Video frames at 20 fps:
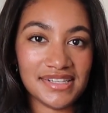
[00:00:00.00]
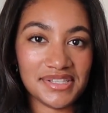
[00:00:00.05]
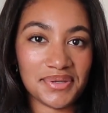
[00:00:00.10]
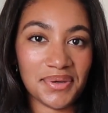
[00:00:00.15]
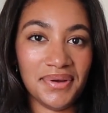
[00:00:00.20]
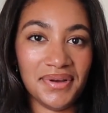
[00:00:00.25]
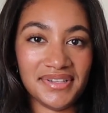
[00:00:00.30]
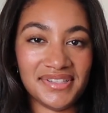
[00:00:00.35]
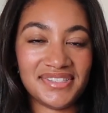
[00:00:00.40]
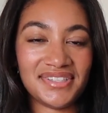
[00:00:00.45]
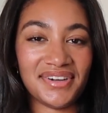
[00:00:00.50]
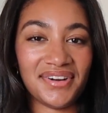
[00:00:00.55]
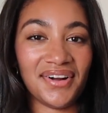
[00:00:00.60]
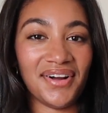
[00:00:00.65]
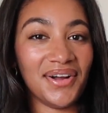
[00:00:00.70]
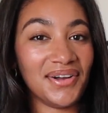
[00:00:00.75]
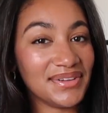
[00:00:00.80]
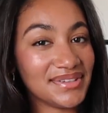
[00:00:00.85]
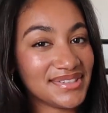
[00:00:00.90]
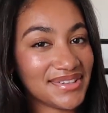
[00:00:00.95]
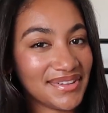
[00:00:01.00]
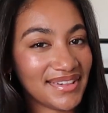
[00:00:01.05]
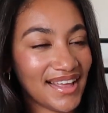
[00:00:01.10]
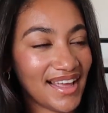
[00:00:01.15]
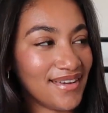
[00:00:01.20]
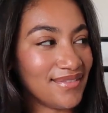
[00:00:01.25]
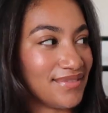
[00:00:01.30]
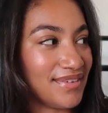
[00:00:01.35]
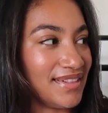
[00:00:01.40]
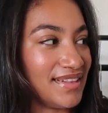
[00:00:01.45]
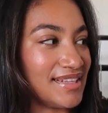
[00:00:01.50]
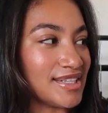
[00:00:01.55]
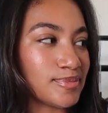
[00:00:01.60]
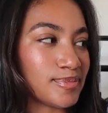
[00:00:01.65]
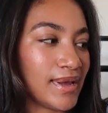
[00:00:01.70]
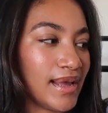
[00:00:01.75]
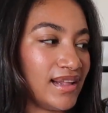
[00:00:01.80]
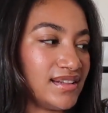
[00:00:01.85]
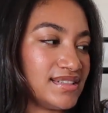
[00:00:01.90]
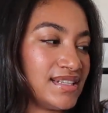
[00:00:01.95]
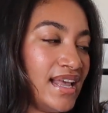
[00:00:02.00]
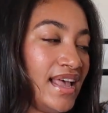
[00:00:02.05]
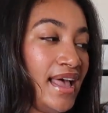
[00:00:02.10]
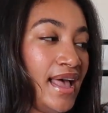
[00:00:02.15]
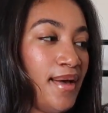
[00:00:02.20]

these ones are also the effortless pants,